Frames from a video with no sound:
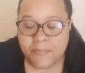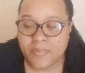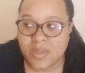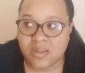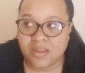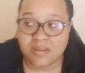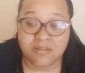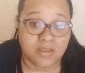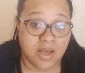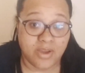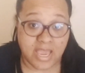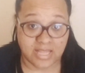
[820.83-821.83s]
But
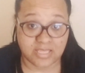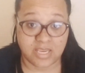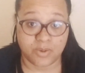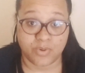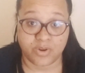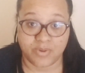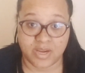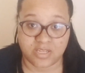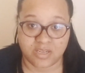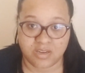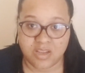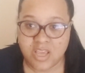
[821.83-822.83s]
okay, let's take One
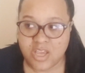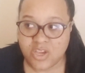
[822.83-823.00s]
Direction.